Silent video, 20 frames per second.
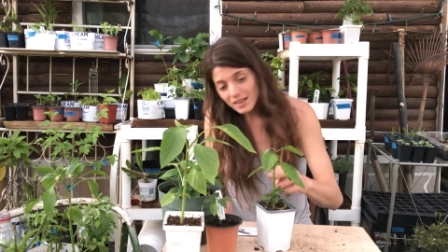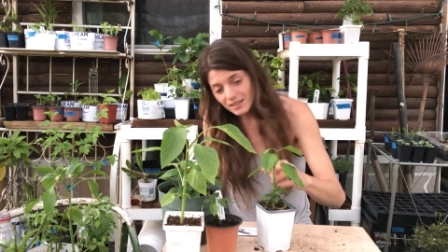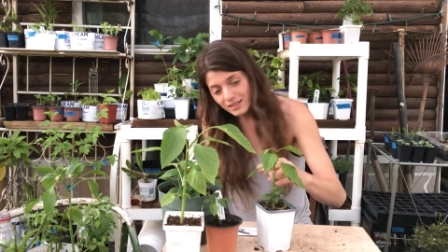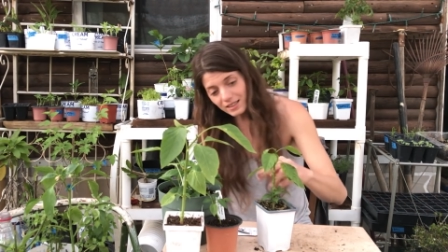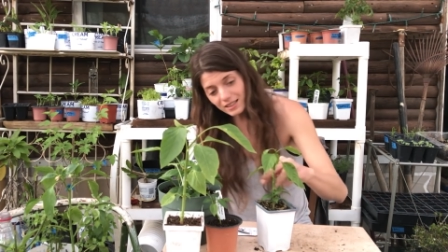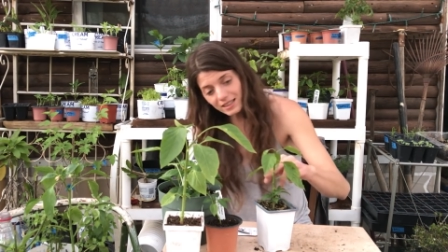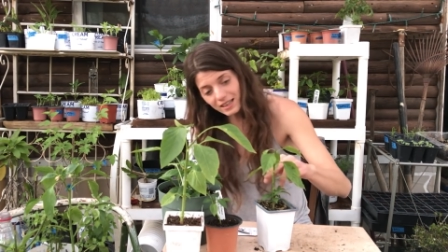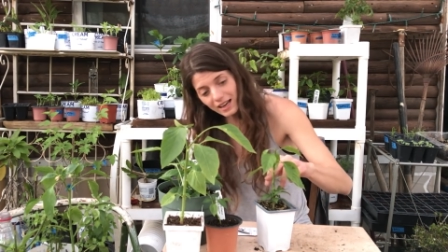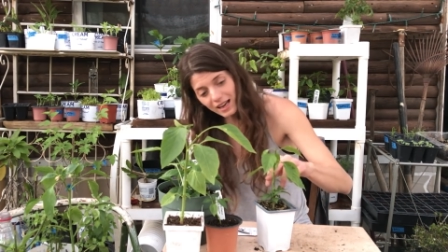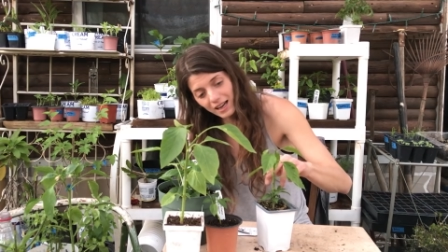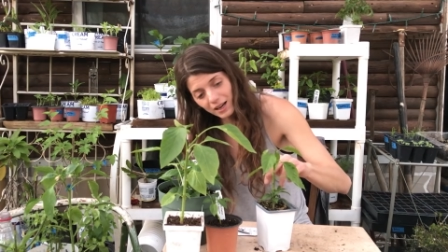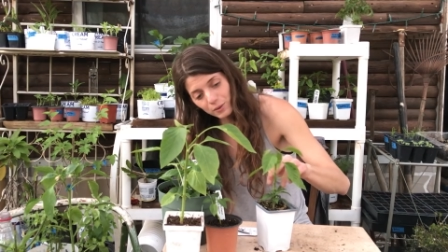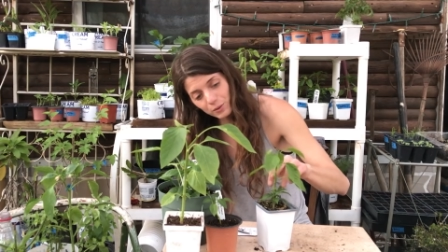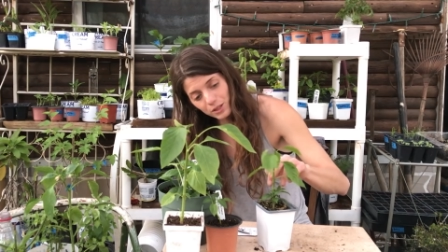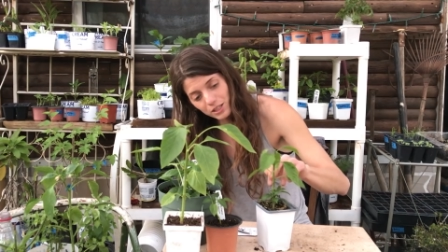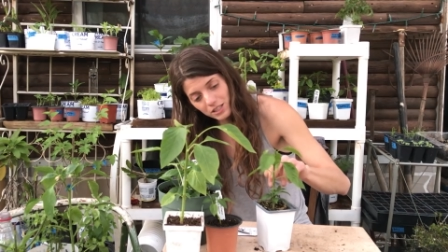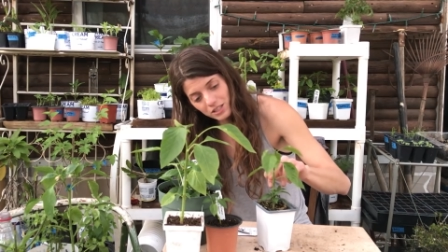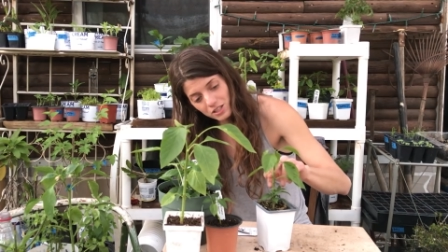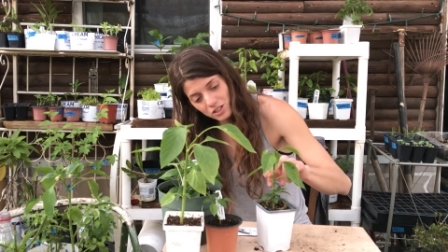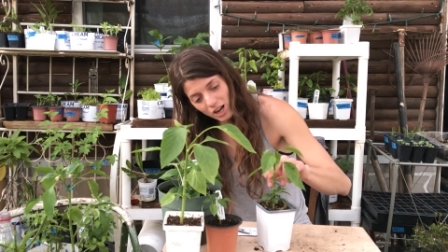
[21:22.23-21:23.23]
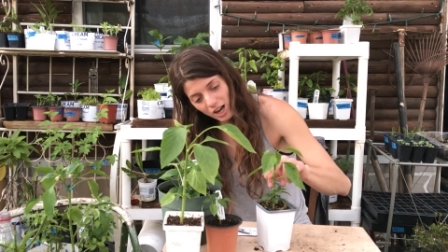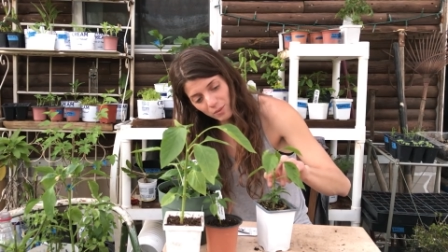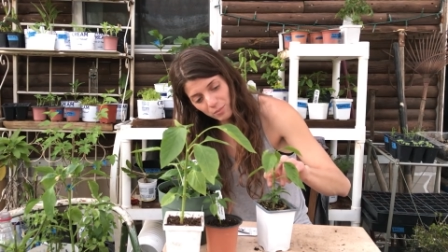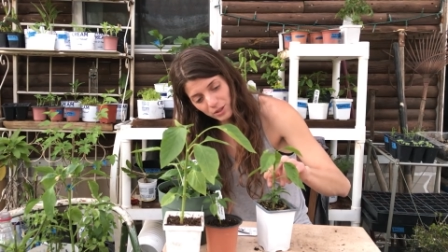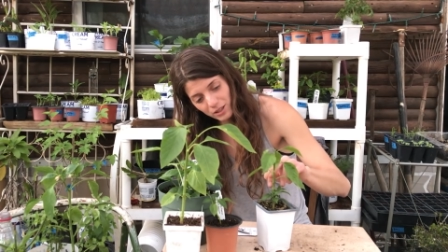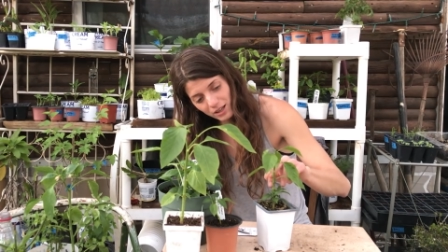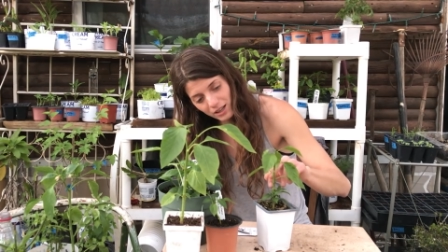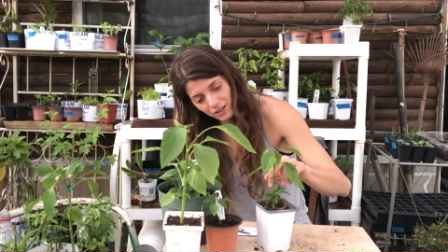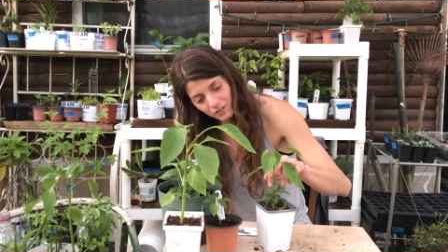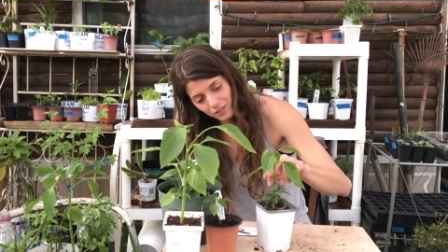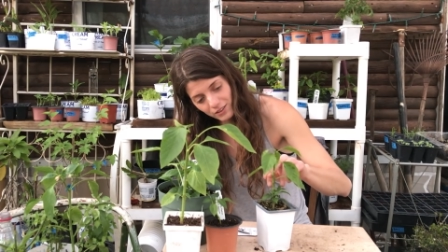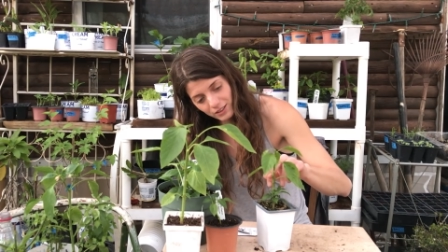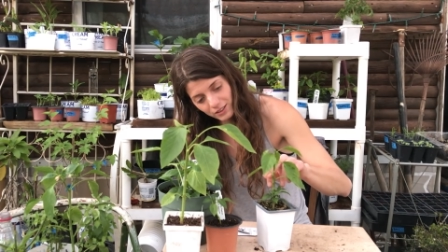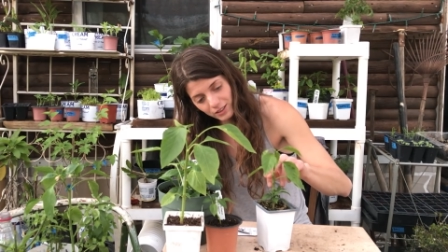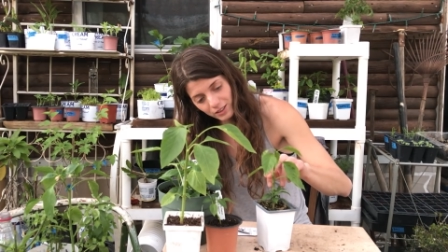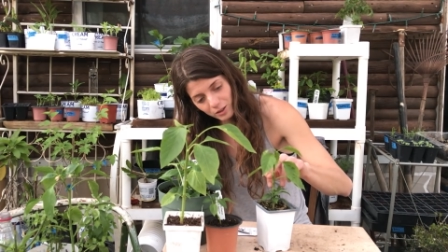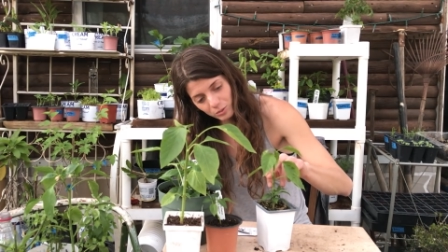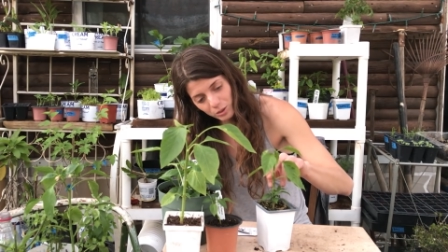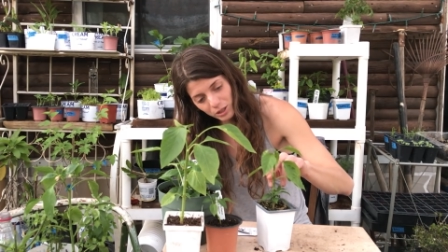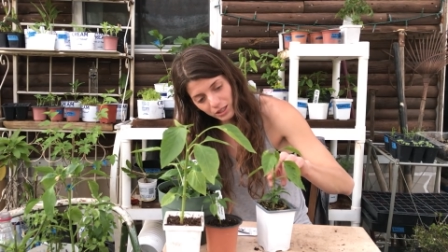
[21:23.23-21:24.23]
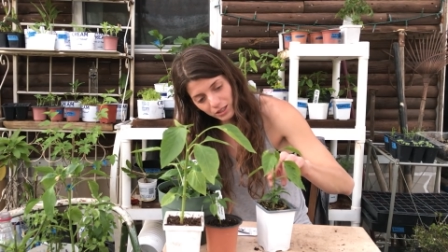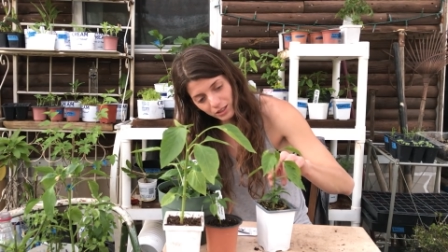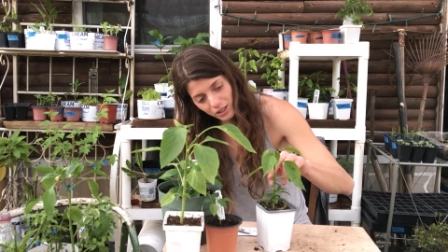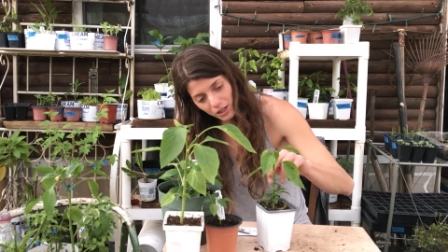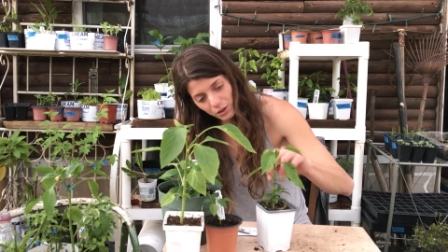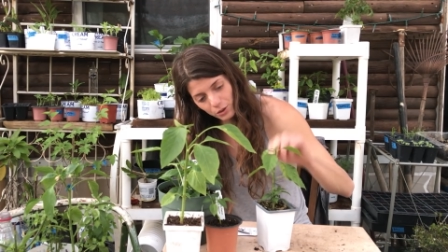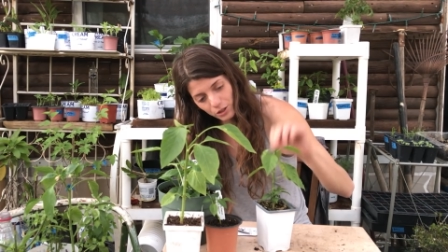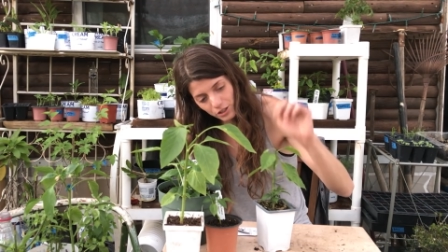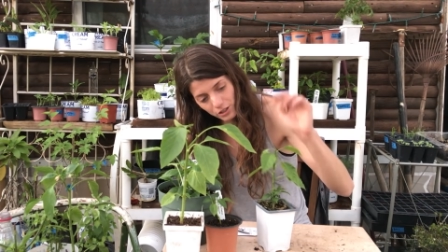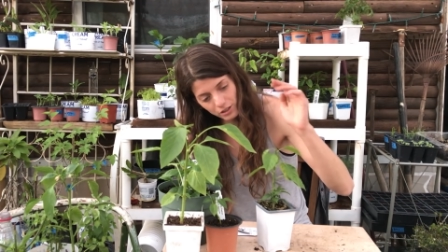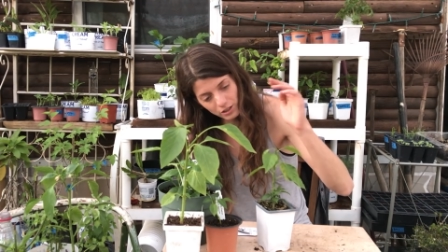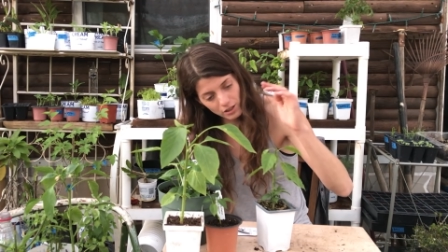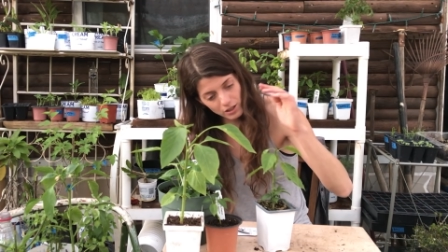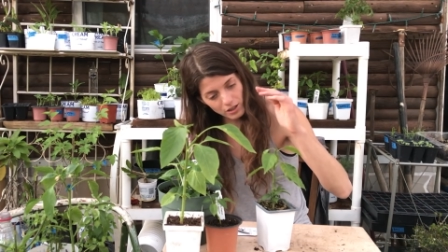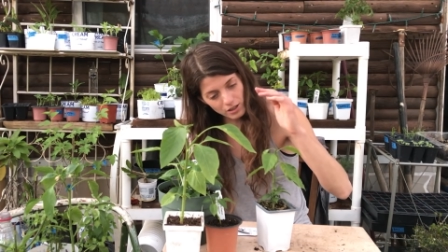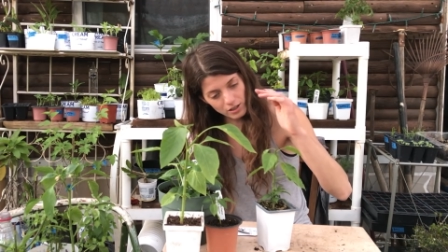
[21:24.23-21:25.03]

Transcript: Then yeah, I would chop it off a little bit lower